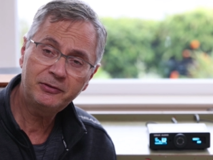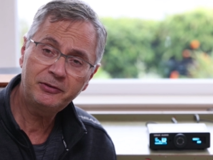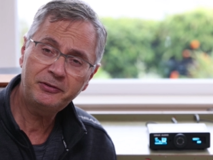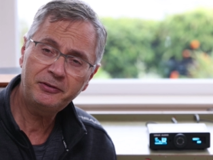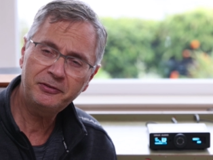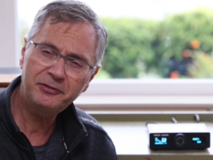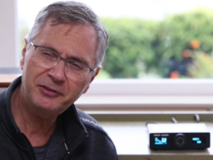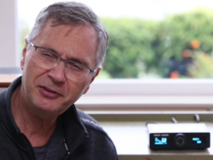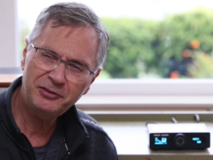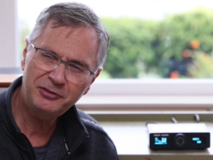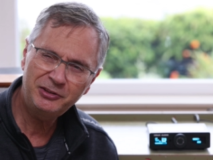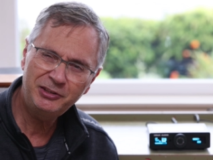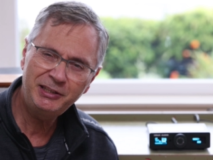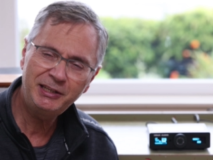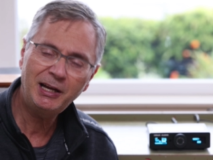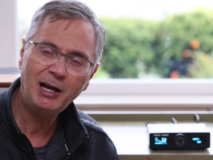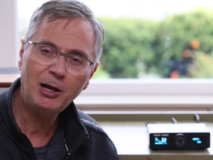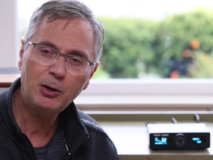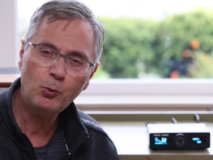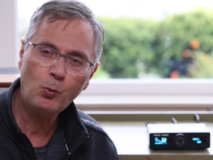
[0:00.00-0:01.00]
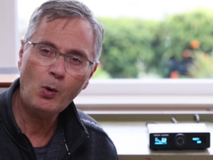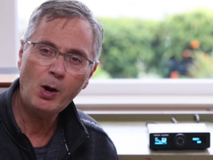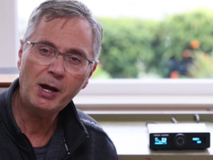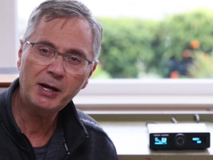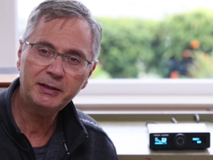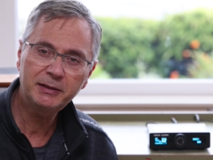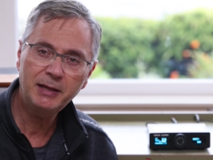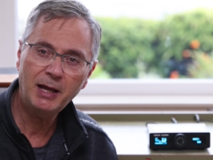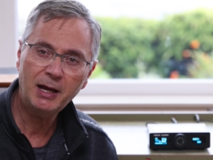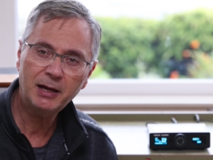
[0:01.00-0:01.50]
This is a
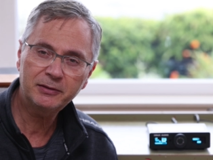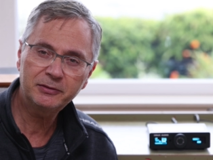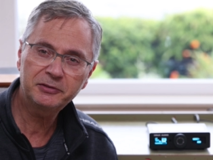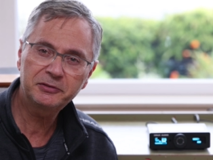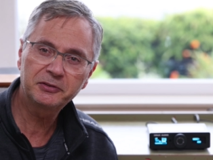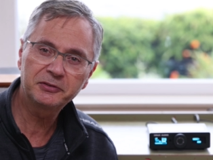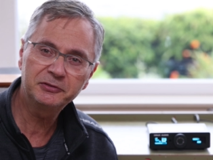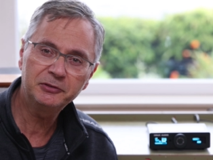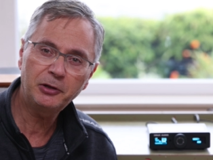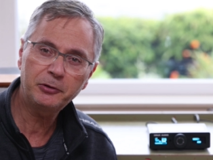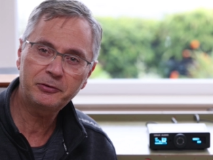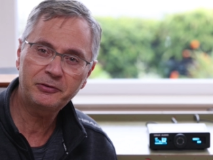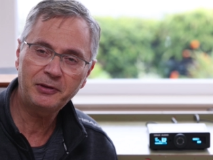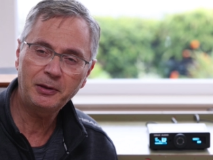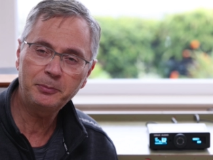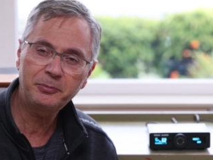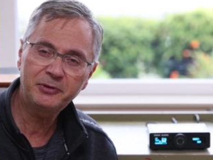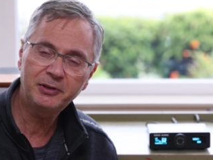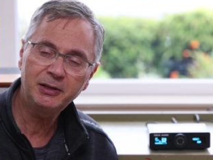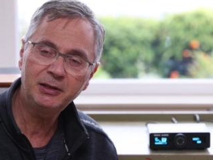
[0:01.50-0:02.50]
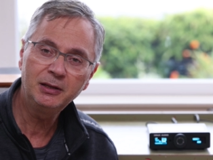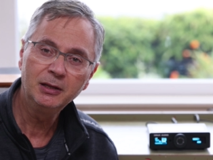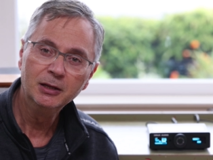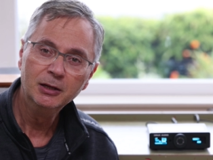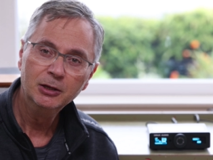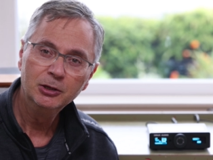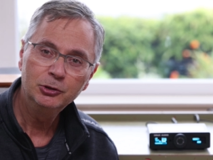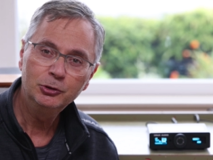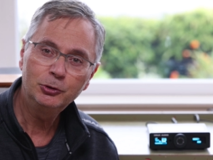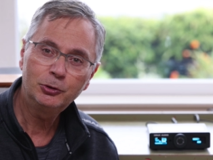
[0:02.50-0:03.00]
DIY DAC. This is not something
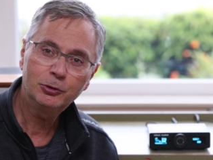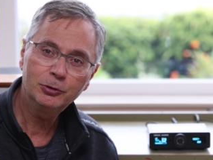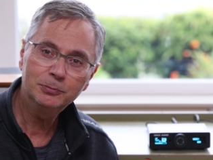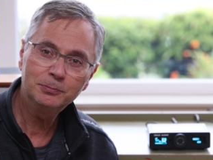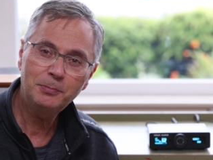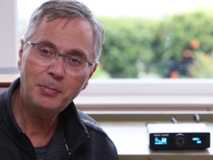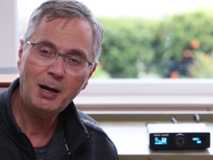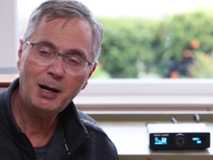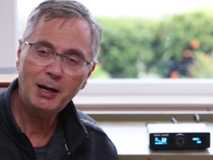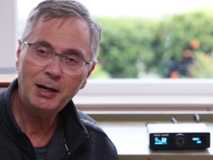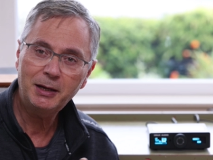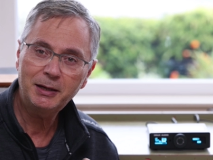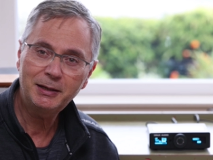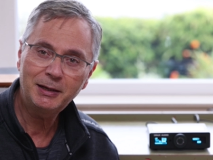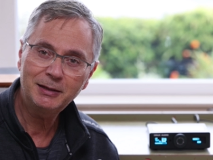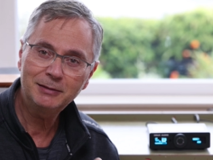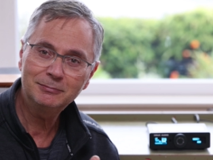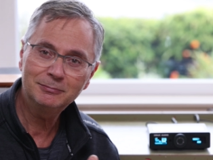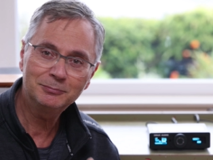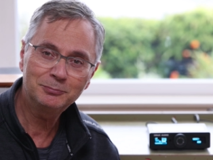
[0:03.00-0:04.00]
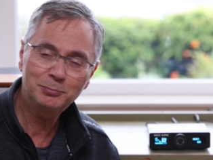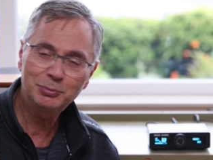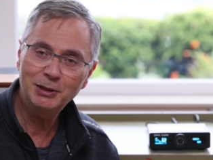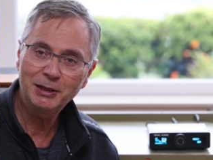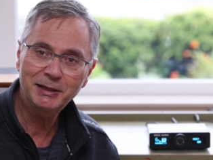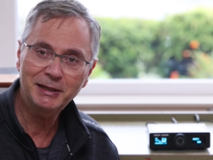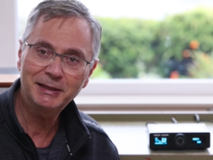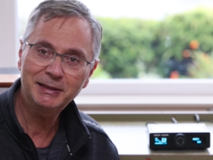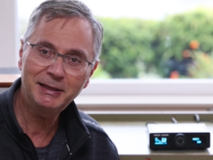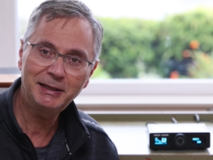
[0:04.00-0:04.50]
you can buy and
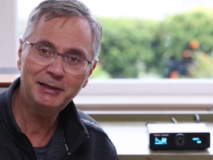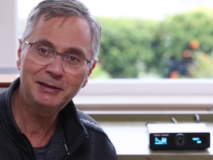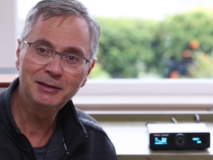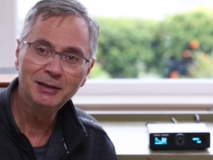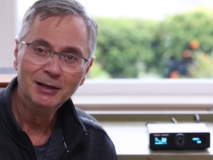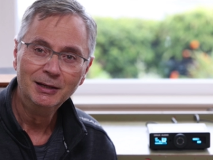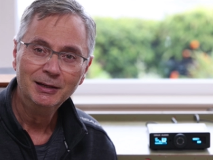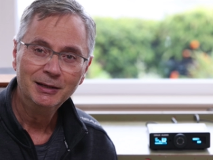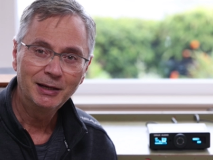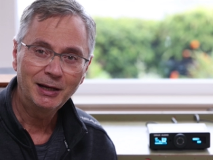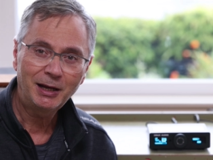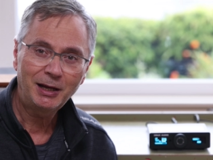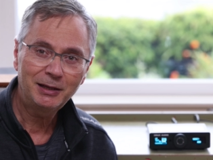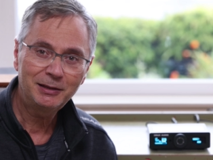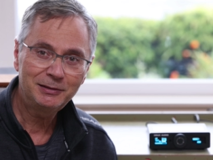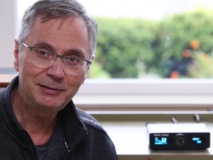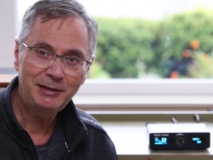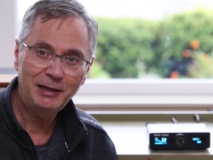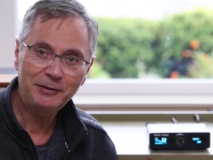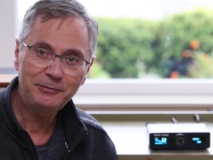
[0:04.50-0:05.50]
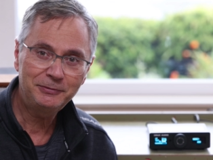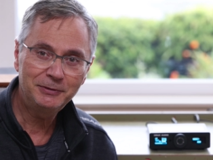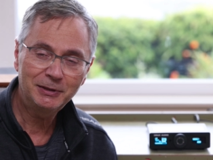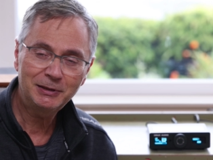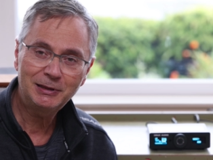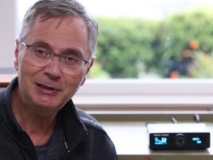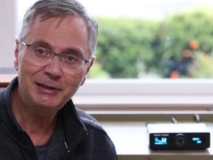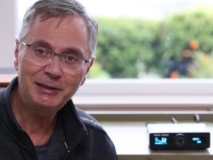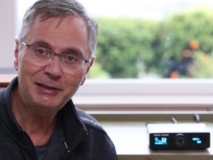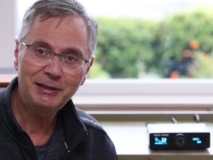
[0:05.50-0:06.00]
plug it in, and
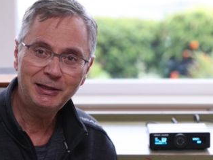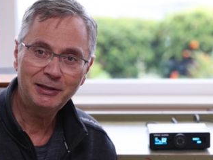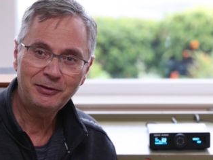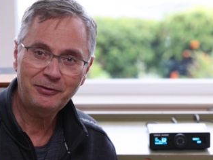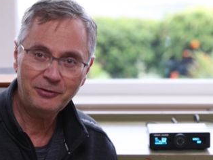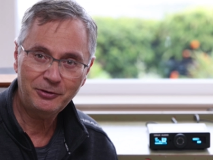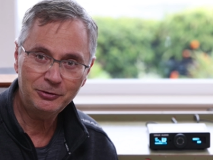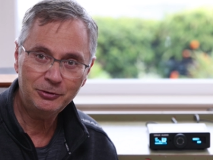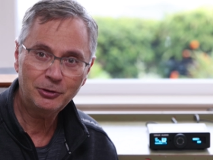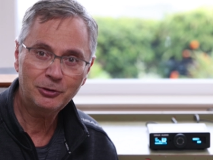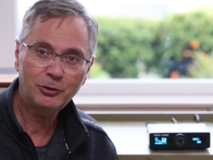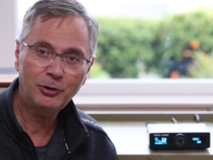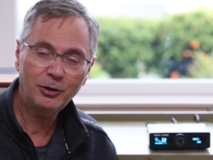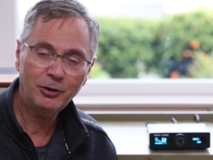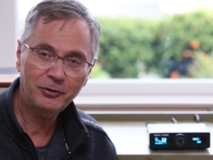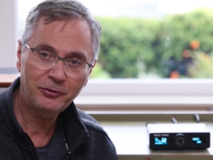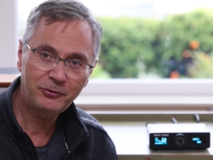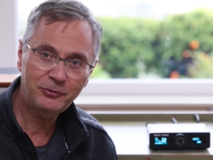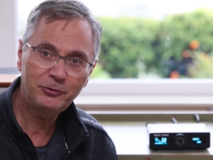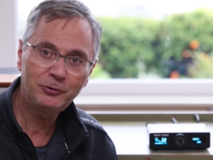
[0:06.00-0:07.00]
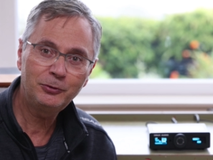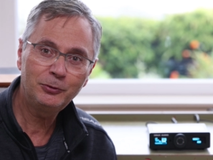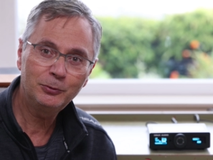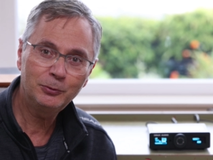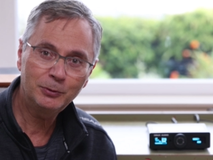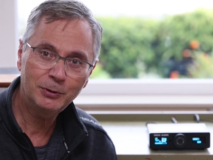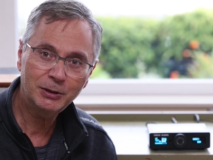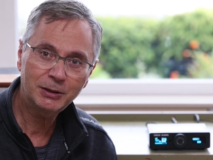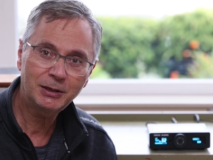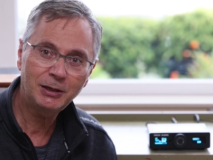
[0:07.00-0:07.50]
definitely it's going to cost
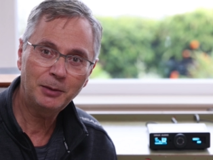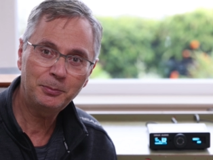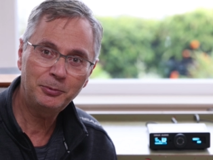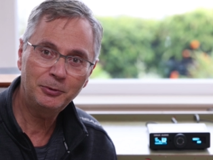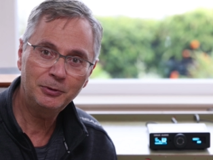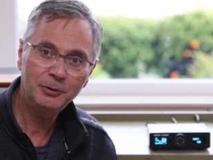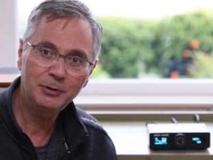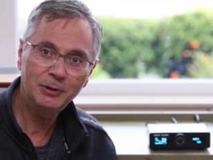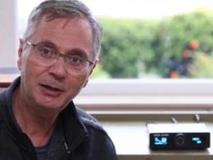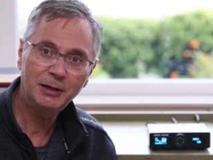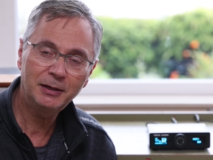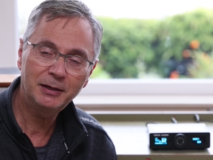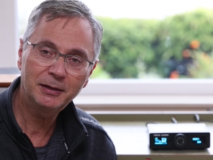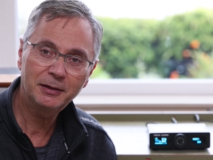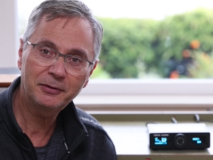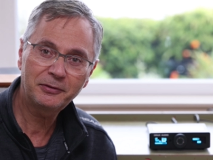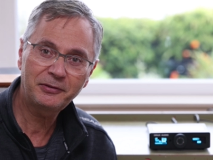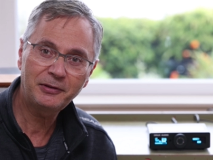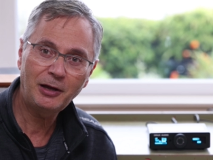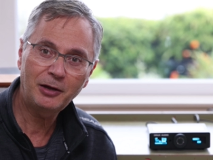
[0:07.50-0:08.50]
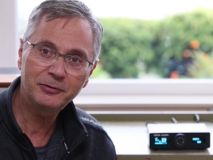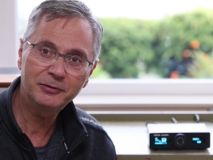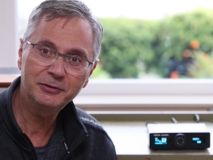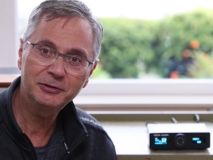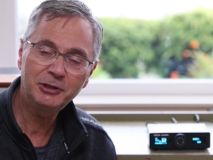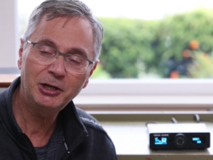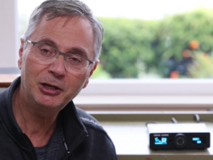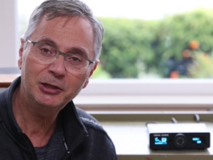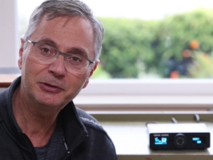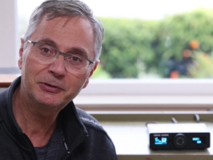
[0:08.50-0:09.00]
you a couple
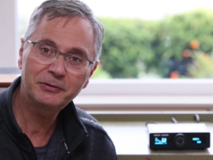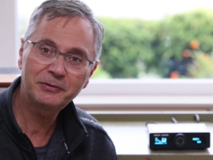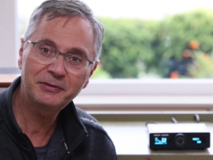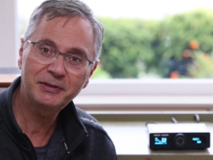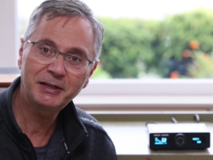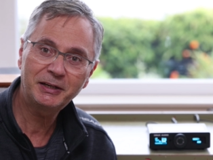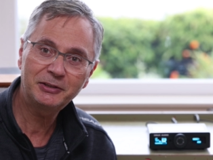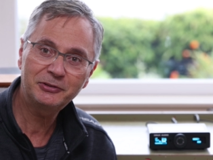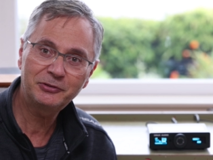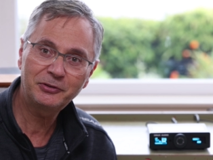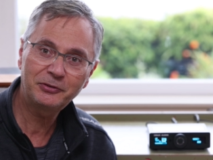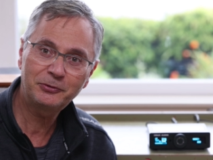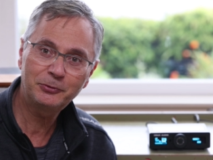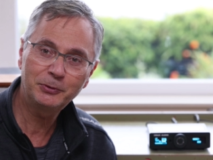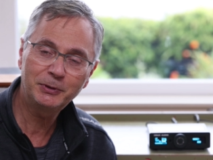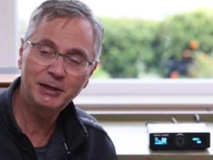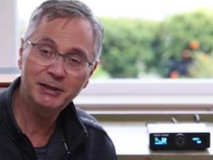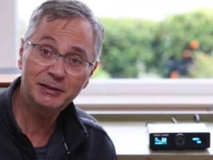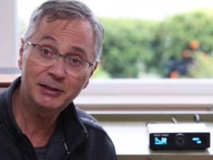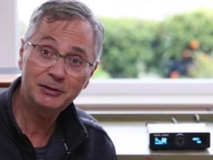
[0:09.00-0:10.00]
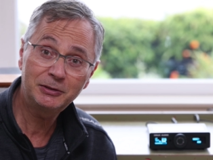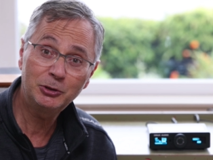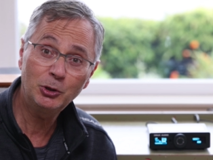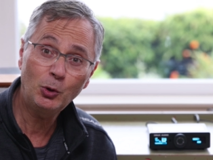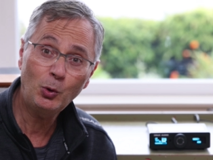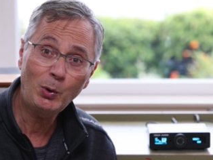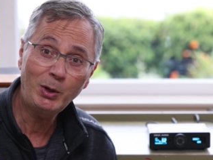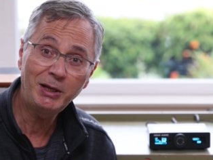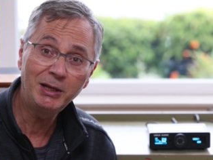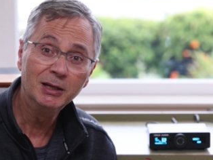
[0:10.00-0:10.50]
$1,000 there just to get it
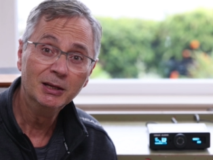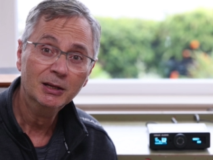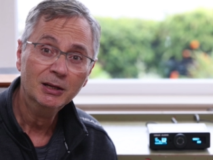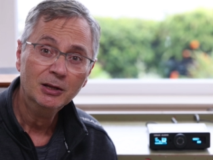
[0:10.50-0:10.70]
going.